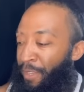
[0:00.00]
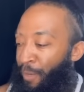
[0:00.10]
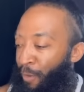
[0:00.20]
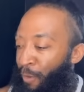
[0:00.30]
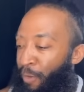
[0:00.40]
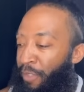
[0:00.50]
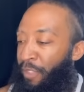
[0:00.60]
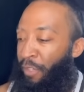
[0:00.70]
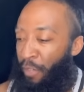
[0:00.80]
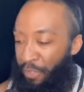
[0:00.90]
on
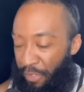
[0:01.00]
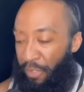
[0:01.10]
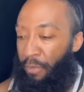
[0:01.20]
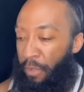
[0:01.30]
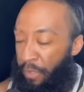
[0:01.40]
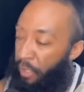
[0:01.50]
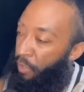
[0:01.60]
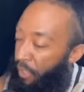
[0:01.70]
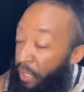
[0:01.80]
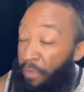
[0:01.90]
the curses so much. And
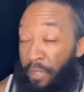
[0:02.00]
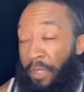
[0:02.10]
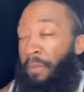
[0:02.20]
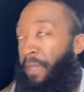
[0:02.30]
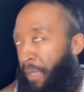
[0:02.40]
even us in my